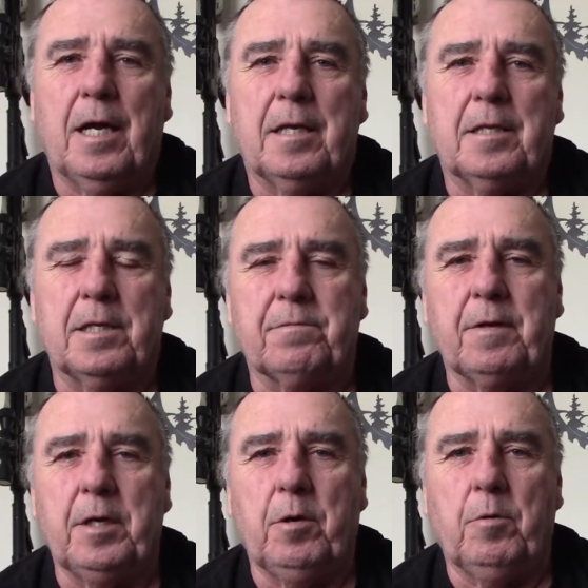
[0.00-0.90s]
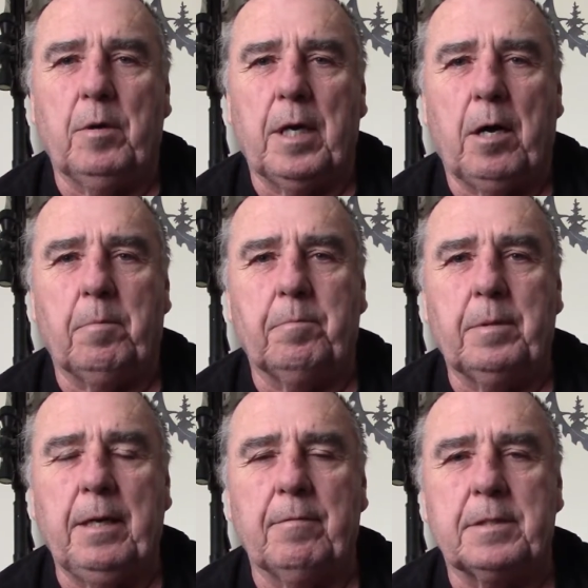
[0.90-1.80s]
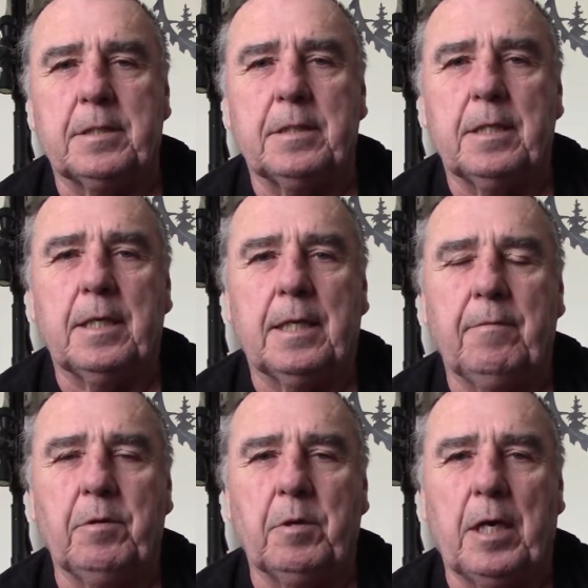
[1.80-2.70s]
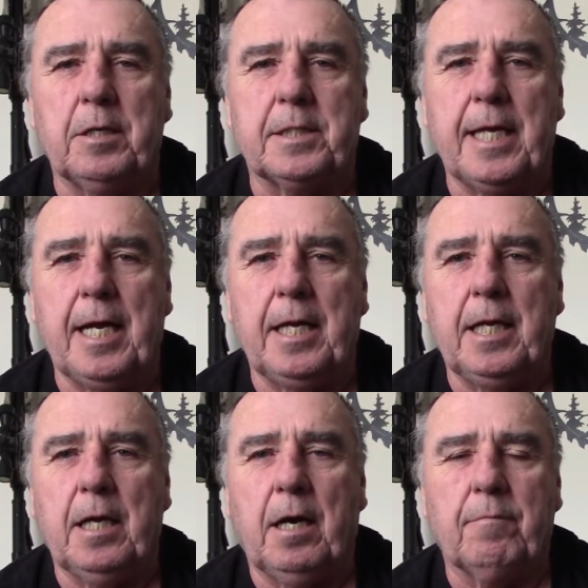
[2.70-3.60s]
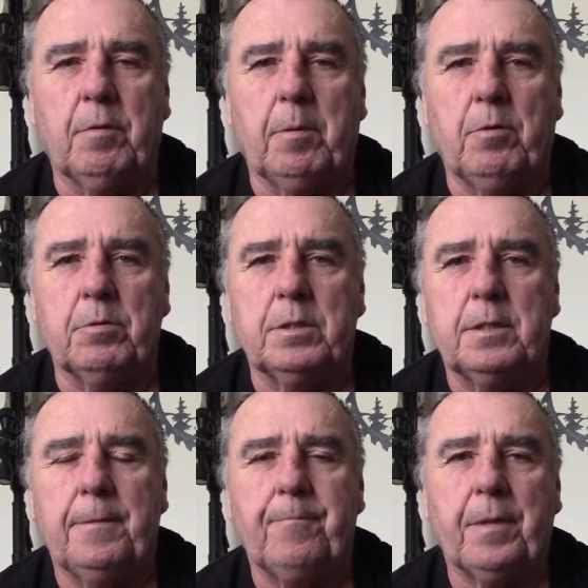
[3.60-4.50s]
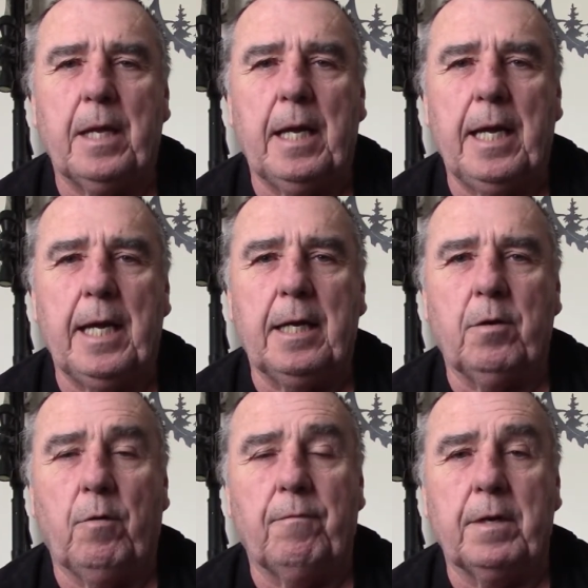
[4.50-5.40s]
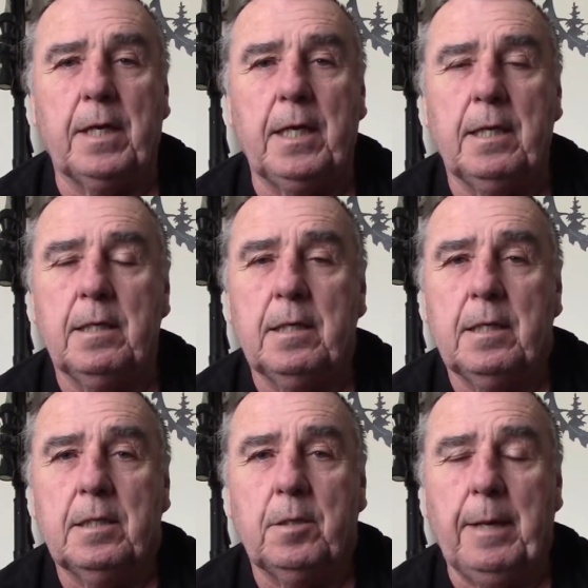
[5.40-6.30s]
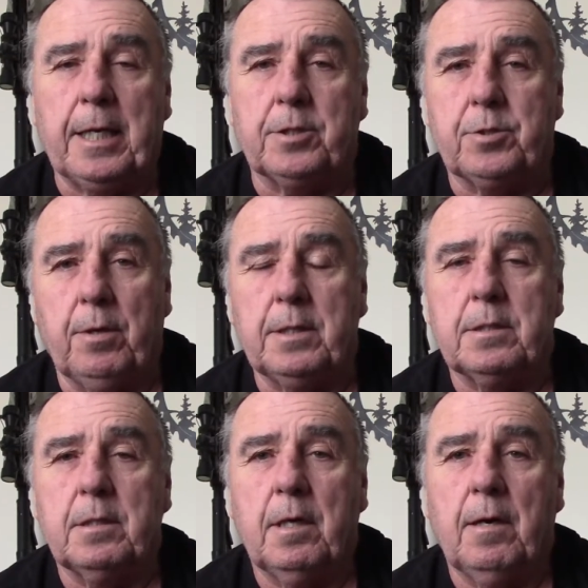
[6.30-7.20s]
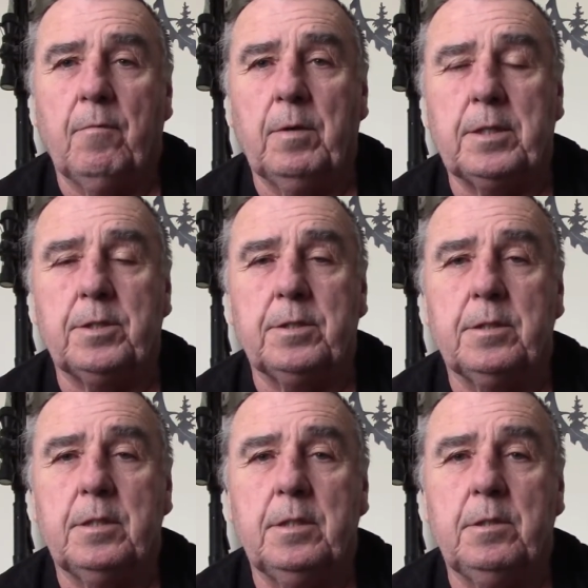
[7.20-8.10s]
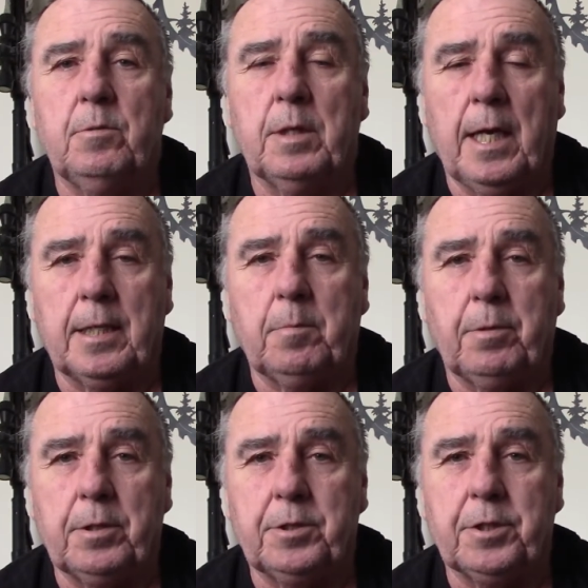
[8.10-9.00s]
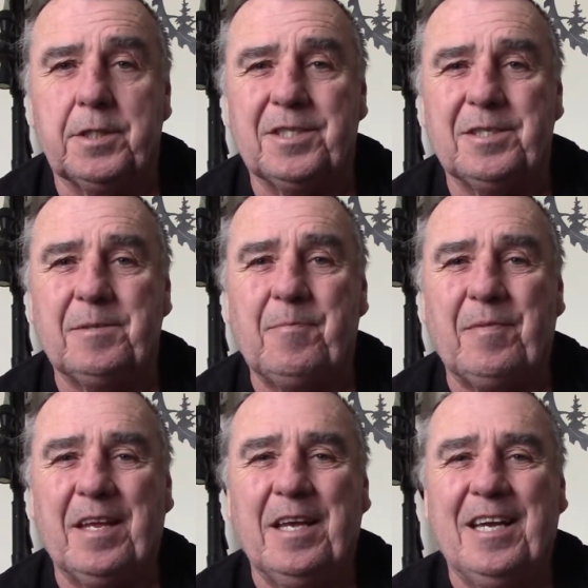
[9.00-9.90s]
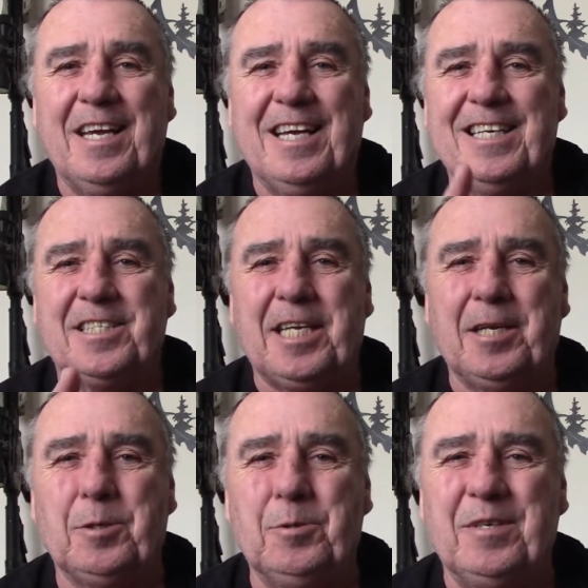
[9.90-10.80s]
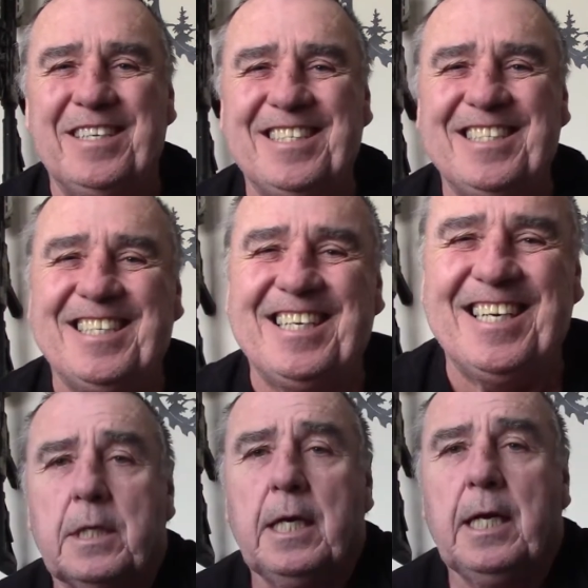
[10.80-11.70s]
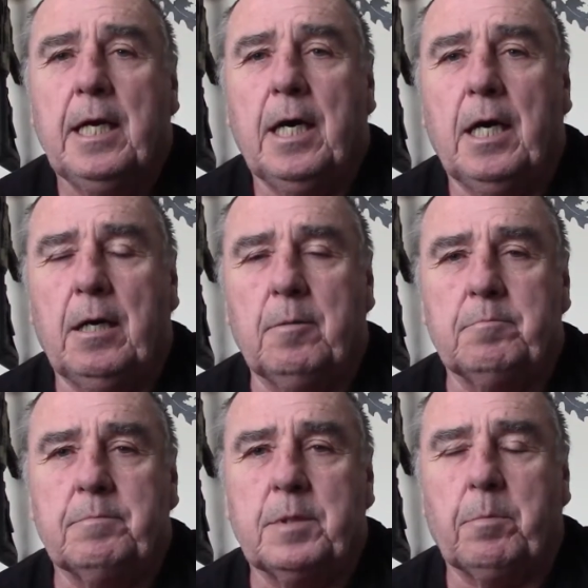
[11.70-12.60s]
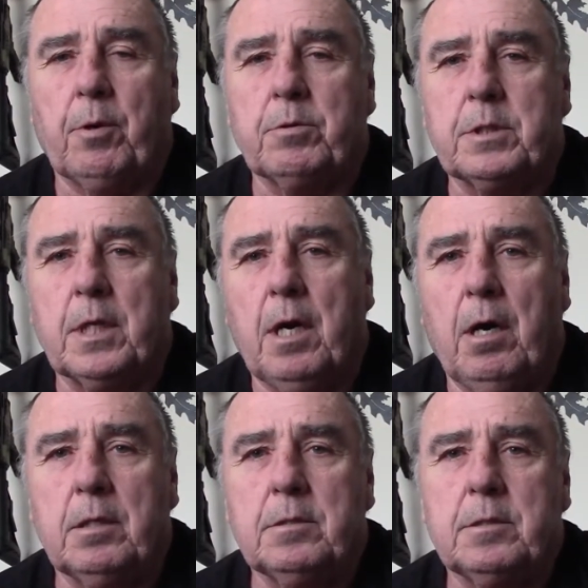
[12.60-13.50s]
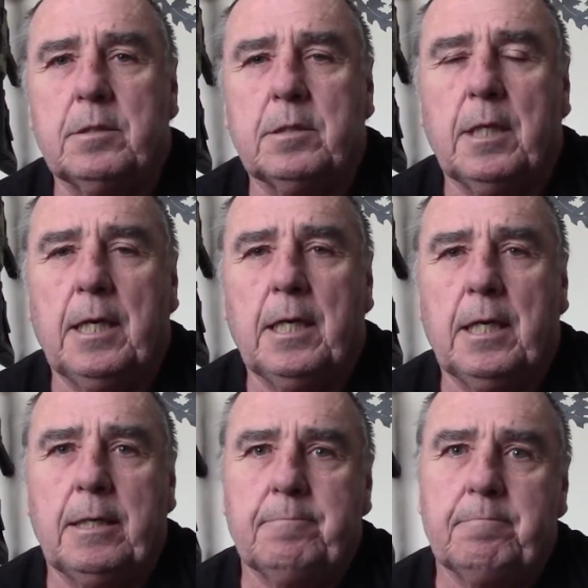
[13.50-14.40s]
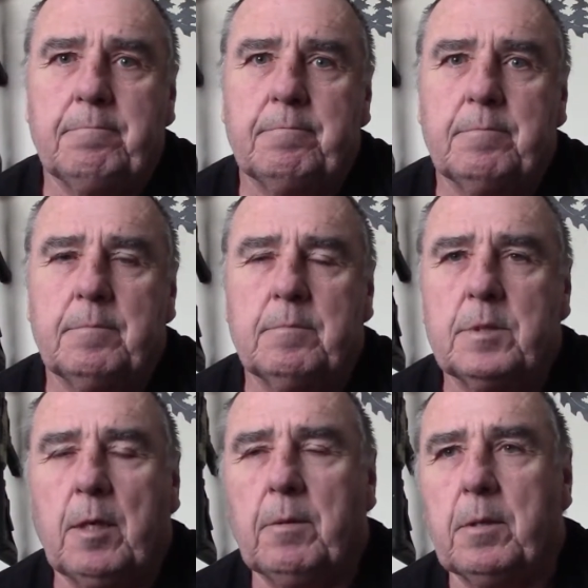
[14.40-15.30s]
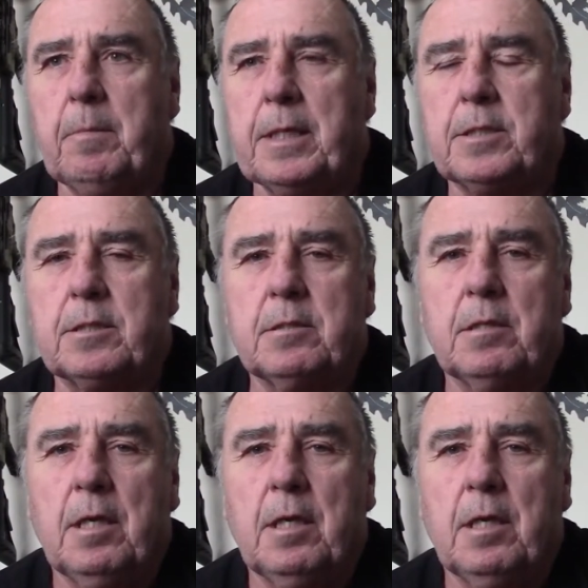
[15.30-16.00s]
this video will help give you an understanding of the bows and hopefully to make a choice of which you would like to purchase. Stay tuned. The pros and cons, some of the myths